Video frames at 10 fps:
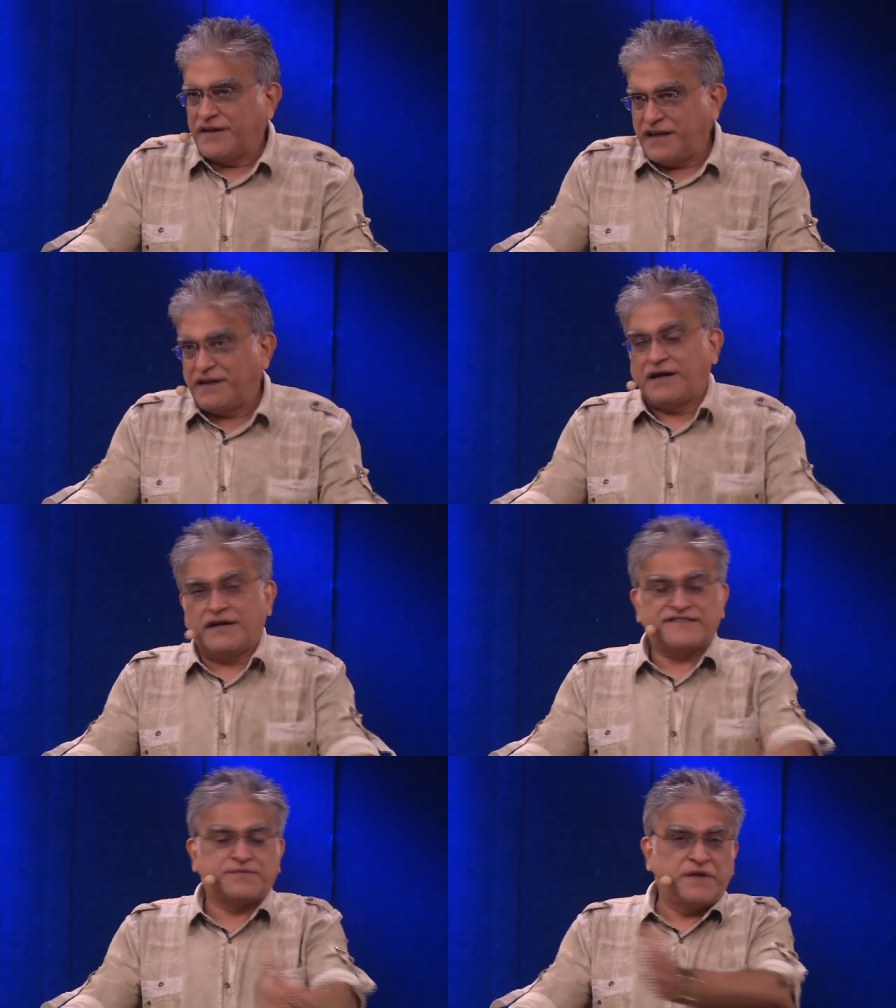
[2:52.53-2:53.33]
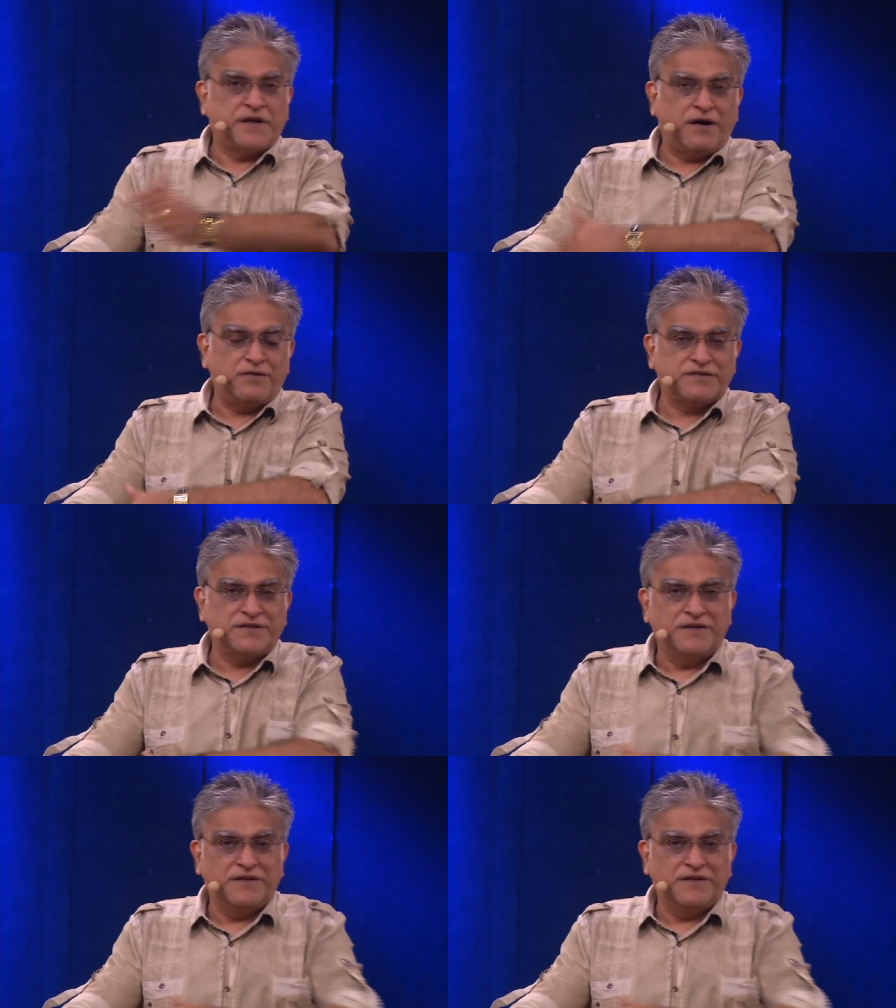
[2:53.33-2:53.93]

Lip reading: He cast me out.